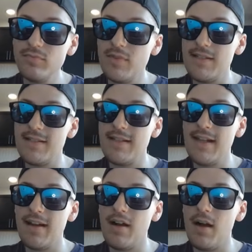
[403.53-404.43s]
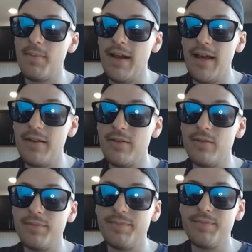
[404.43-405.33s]
to see that cup and
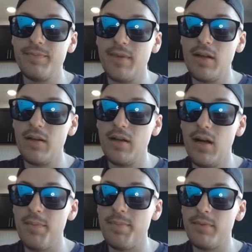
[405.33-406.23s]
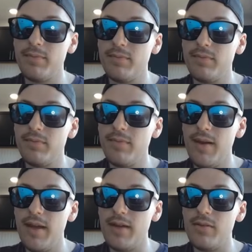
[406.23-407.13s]
handle. Cup,
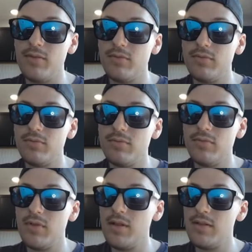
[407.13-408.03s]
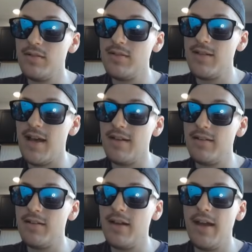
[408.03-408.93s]
handle, send.